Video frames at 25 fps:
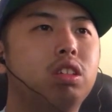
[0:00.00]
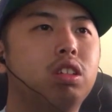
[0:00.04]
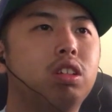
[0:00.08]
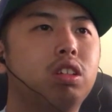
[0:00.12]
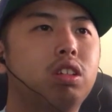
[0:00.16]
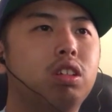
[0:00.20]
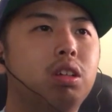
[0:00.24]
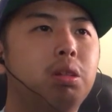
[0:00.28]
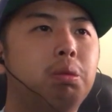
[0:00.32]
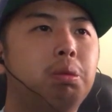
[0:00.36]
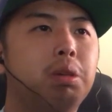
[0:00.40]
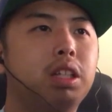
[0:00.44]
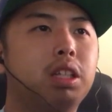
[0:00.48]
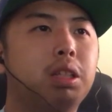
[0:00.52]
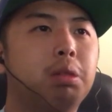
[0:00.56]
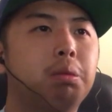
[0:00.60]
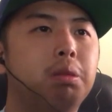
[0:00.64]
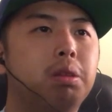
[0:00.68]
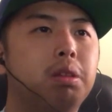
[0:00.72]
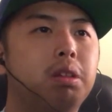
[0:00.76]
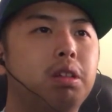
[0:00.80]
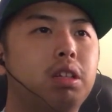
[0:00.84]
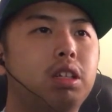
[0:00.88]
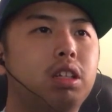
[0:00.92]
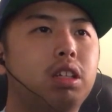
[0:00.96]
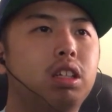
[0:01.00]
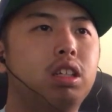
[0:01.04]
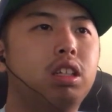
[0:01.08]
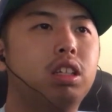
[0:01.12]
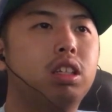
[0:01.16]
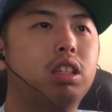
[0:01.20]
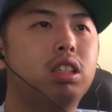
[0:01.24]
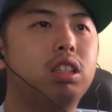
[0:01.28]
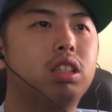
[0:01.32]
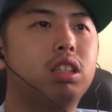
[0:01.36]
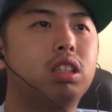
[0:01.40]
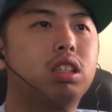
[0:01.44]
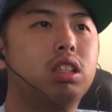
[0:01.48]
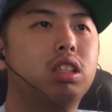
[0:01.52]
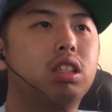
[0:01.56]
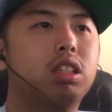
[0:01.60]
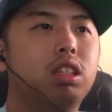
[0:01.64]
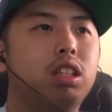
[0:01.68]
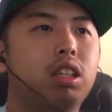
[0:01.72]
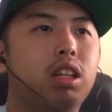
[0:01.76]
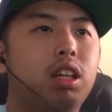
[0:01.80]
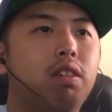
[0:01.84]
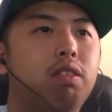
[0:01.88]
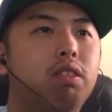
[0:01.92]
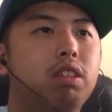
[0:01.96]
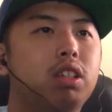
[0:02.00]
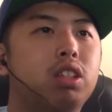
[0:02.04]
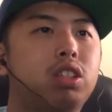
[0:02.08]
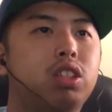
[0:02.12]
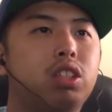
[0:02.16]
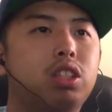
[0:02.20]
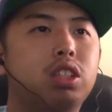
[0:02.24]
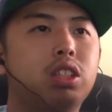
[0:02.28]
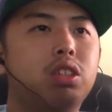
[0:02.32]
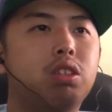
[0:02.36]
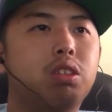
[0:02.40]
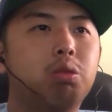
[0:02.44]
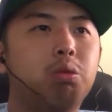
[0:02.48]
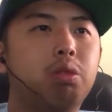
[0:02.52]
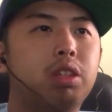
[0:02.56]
know about having a secret